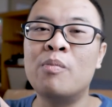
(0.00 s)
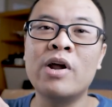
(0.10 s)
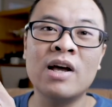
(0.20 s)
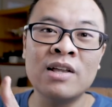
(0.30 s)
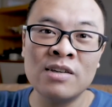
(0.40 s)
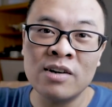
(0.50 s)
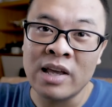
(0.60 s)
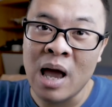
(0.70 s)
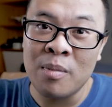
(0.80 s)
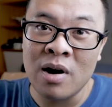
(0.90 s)
bring a
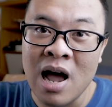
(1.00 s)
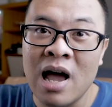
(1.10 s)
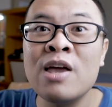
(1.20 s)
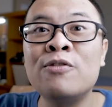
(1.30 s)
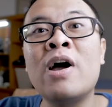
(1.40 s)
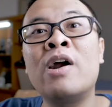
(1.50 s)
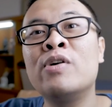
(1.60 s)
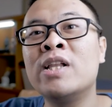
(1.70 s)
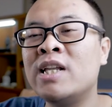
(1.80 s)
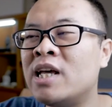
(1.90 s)
third camera if I
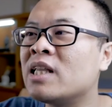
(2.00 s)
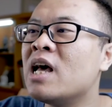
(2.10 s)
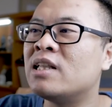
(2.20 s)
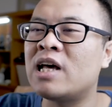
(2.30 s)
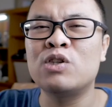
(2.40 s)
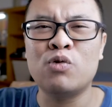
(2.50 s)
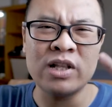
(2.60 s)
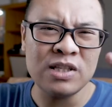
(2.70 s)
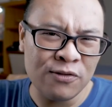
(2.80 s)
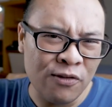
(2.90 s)
really need that
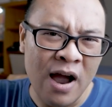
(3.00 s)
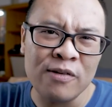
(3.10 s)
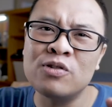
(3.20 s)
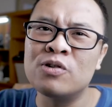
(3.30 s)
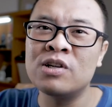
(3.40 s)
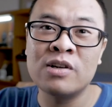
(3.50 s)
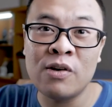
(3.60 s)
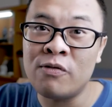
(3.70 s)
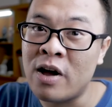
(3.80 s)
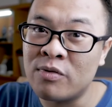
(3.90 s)

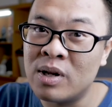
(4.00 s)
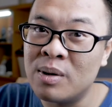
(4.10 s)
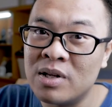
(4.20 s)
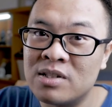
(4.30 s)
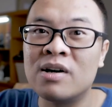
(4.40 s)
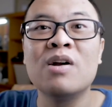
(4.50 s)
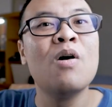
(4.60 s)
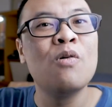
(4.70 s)
25-35mm